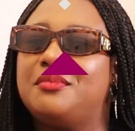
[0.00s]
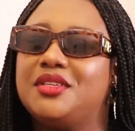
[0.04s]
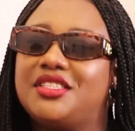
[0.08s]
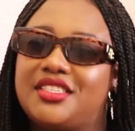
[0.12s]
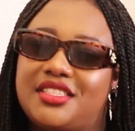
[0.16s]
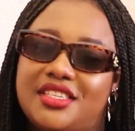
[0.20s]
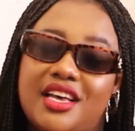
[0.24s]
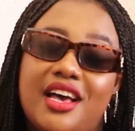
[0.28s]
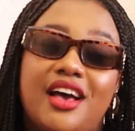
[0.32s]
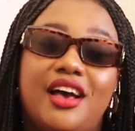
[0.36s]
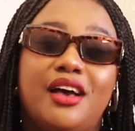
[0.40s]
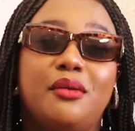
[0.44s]

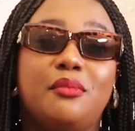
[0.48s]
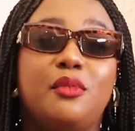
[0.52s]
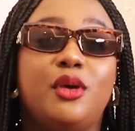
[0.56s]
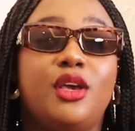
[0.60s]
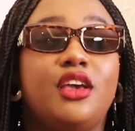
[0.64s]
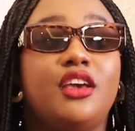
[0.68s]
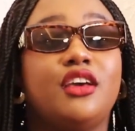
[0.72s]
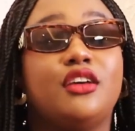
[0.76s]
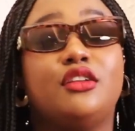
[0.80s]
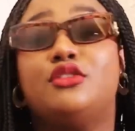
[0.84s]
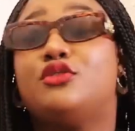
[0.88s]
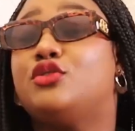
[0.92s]
beside
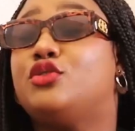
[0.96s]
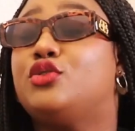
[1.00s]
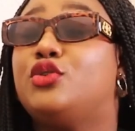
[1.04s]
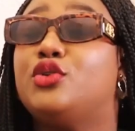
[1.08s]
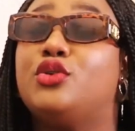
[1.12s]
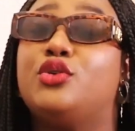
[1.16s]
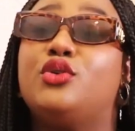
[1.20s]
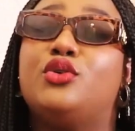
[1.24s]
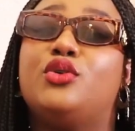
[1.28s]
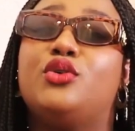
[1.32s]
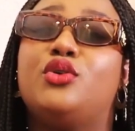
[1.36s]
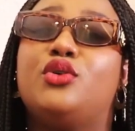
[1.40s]
me and
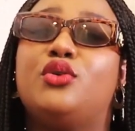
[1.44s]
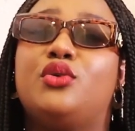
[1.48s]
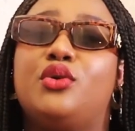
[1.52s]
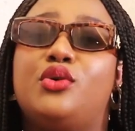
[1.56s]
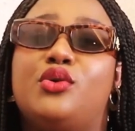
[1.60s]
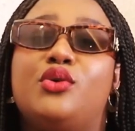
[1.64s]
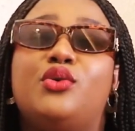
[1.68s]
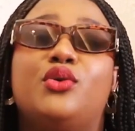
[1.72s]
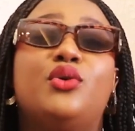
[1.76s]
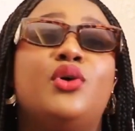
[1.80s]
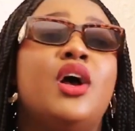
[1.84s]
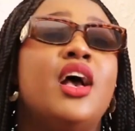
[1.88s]

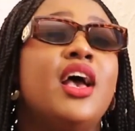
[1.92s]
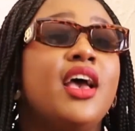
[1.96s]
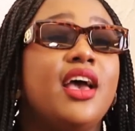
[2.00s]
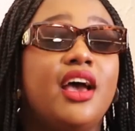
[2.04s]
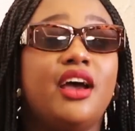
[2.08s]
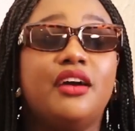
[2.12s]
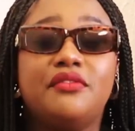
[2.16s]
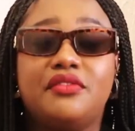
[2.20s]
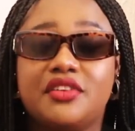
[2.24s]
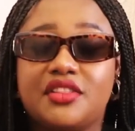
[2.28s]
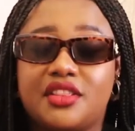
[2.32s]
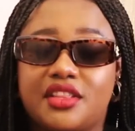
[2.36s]
do
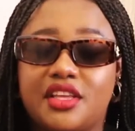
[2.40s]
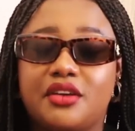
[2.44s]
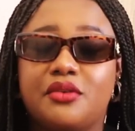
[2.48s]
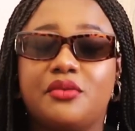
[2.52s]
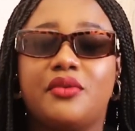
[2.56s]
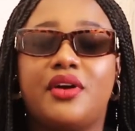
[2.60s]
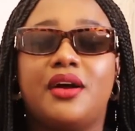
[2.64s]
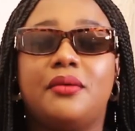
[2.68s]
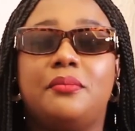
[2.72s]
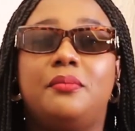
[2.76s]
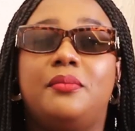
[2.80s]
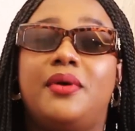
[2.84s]
everything
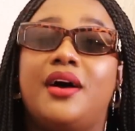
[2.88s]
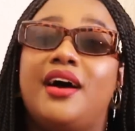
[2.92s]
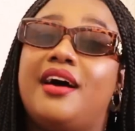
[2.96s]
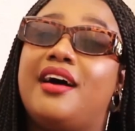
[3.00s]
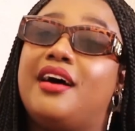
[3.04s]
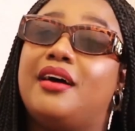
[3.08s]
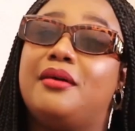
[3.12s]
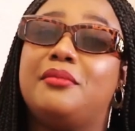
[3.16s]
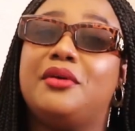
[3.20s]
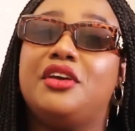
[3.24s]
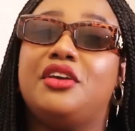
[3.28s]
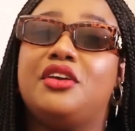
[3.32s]
right
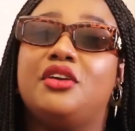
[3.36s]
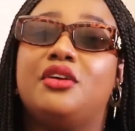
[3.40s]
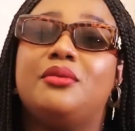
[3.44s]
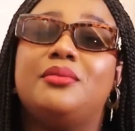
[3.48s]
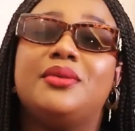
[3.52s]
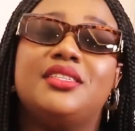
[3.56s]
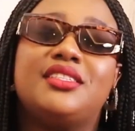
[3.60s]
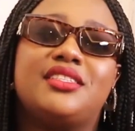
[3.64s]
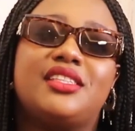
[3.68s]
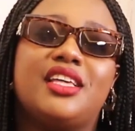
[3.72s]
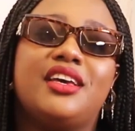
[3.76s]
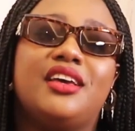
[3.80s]
by me. You've
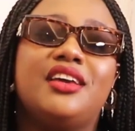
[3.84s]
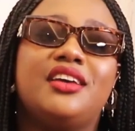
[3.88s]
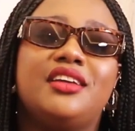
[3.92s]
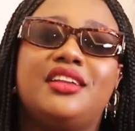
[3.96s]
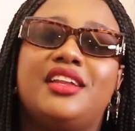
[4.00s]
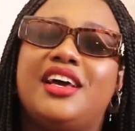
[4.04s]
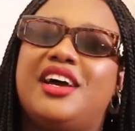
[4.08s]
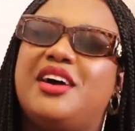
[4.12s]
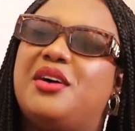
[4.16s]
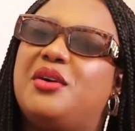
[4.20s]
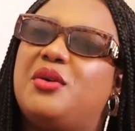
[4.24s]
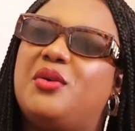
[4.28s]
been
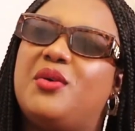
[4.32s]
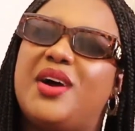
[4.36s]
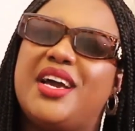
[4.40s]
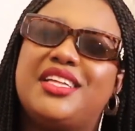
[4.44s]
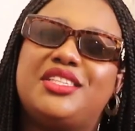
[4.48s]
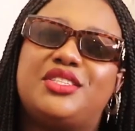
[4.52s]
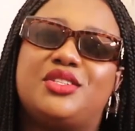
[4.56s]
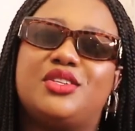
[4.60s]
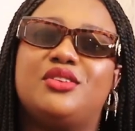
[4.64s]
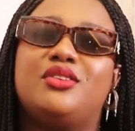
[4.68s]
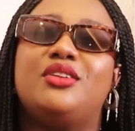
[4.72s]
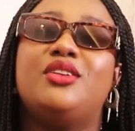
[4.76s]
staying out
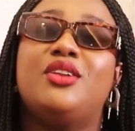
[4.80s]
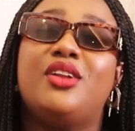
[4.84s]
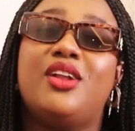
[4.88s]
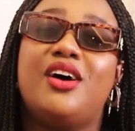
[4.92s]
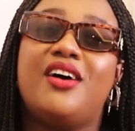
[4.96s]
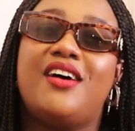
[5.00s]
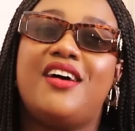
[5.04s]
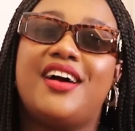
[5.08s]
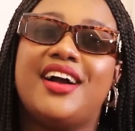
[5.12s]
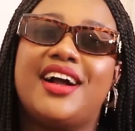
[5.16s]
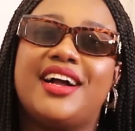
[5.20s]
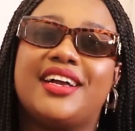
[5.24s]
way too
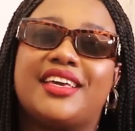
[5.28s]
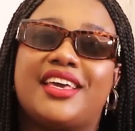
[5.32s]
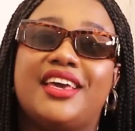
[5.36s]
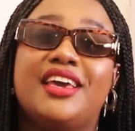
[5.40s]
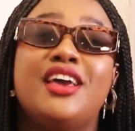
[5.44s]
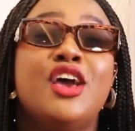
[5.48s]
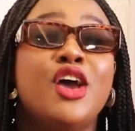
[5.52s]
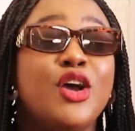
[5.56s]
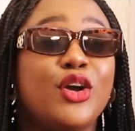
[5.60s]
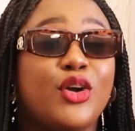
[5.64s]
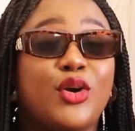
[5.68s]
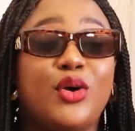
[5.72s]
long. I
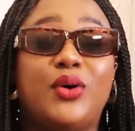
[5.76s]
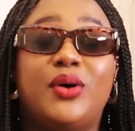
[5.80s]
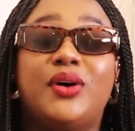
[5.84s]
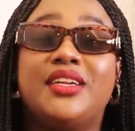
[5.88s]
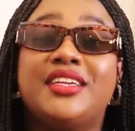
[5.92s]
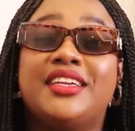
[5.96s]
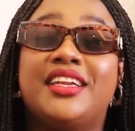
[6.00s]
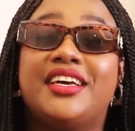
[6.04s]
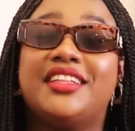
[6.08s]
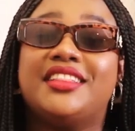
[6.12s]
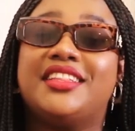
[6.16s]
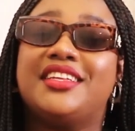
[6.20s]
can't go
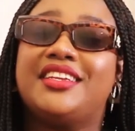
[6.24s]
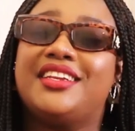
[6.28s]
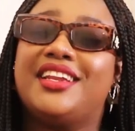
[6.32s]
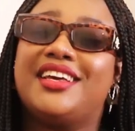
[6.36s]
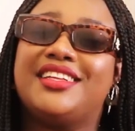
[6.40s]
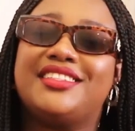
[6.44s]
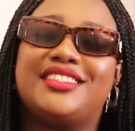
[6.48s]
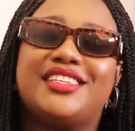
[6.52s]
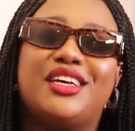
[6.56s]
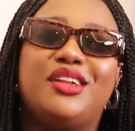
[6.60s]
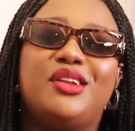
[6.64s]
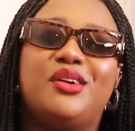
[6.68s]
another
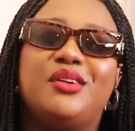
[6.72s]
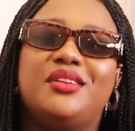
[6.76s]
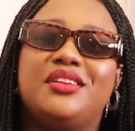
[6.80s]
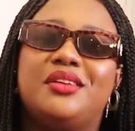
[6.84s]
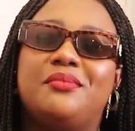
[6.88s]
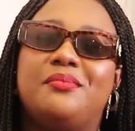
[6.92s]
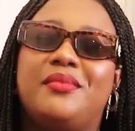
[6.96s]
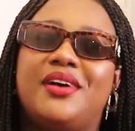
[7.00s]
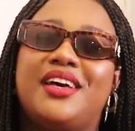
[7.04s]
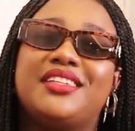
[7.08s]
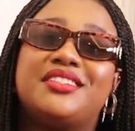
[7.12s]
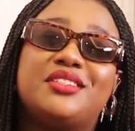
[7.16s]
night alone
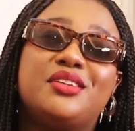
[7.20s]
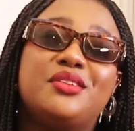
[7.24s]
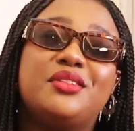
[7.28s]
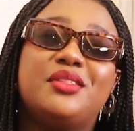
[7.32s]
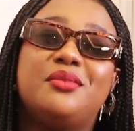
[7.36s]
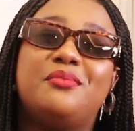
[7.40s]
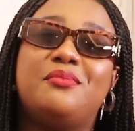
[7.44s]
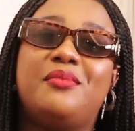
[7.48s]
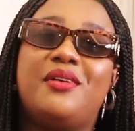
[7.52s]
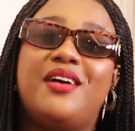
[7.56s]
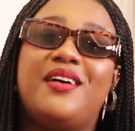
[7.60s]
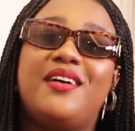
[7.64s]
in bed till
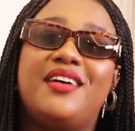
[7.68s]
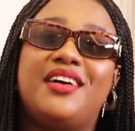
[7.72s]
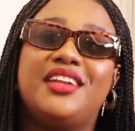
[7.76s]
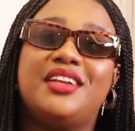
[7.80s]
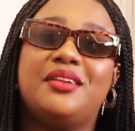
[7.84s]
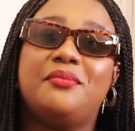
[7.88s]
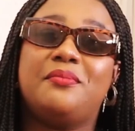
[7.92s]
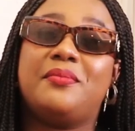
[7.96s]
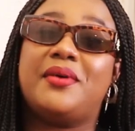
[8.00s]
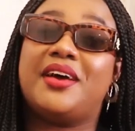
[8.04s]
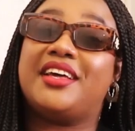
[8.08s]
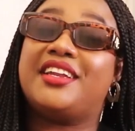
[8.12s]
the
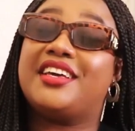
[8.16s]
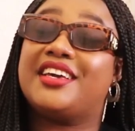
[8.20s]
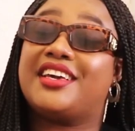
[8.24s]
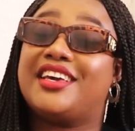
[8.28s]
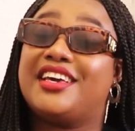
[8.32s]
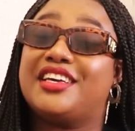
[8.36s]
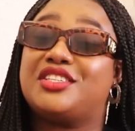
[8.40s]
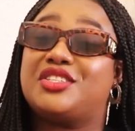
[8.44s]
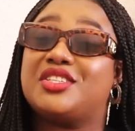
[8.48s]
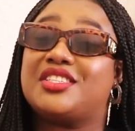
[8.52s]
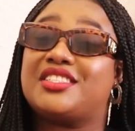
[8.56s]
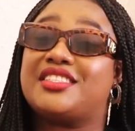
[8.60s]
morning. Better
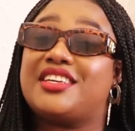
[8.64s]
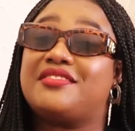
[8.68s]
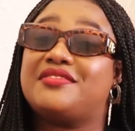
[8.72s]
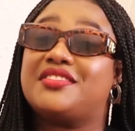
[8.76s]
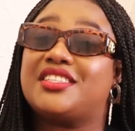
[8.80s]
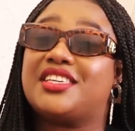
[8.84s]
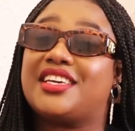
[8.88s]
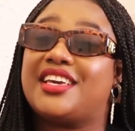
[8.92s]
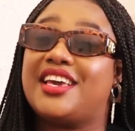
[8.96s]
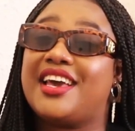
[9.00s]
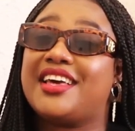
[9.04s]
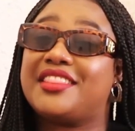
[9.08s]
get your stuff
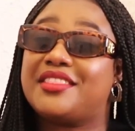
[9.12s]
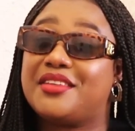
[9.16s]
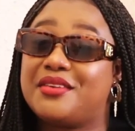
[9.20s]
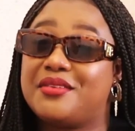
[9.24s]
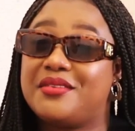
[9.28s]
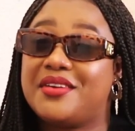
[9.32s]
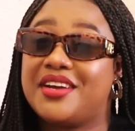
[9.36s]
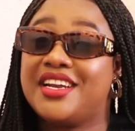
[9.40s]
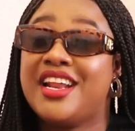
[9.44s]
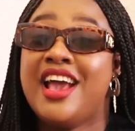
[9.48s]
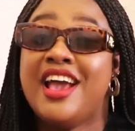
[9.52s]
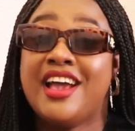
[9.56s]

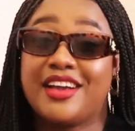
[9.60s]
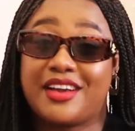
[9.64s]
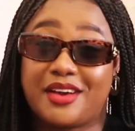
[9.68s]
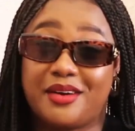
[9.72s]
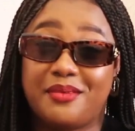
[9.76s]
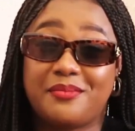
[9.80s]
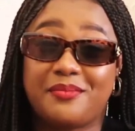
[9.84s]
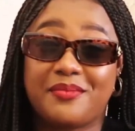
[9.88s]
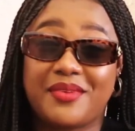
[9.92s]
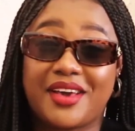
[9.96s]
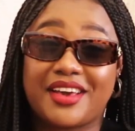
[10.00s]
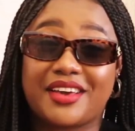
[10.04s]
together and
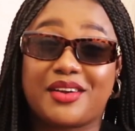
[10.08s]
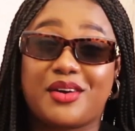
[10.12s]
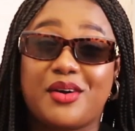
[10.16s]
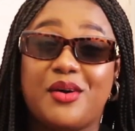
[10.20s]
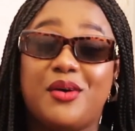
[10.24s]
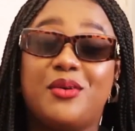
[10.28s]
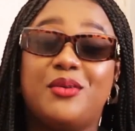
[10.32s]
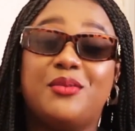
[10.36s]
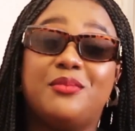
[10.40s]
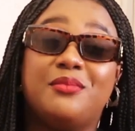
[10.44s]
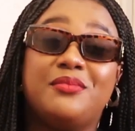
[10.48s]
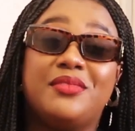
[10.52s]
come back
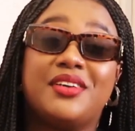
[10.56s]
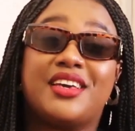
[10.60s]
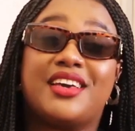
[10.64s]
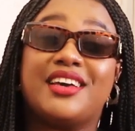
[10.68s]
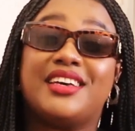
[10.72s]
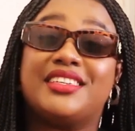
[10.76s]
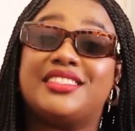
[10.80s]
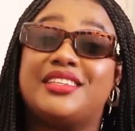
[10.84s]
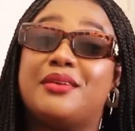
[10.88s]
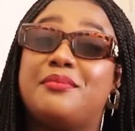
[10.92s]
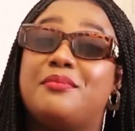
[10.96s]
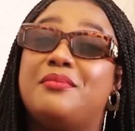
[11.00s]
home
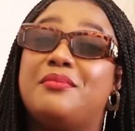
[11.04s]
because I